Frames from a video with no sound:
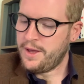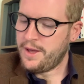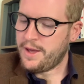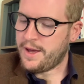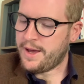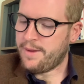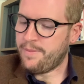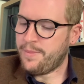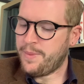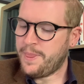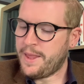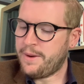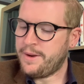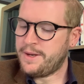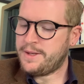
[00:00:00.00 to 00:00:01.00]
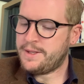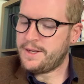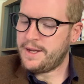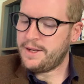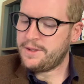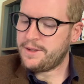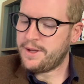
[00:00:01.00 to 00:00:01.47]
Now,
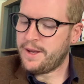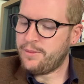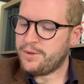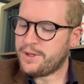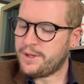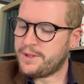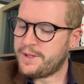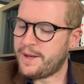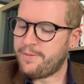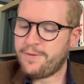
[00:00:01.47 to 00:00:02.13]
it was except